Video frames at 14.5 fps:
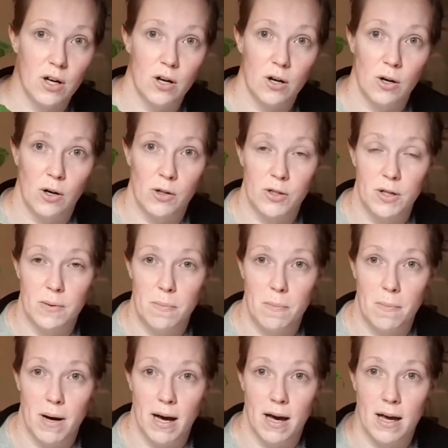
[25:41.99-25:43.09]
on
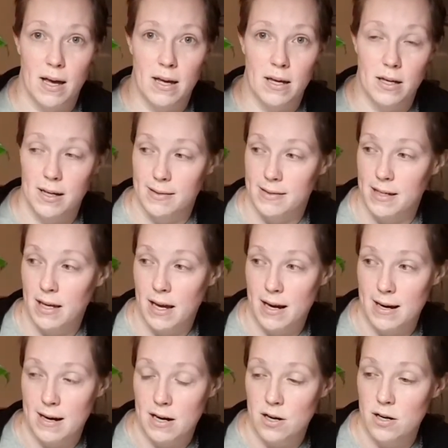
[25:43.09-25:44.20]
my cutting
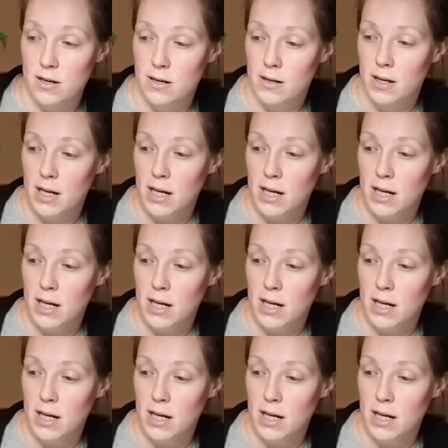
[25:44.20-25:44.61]
here.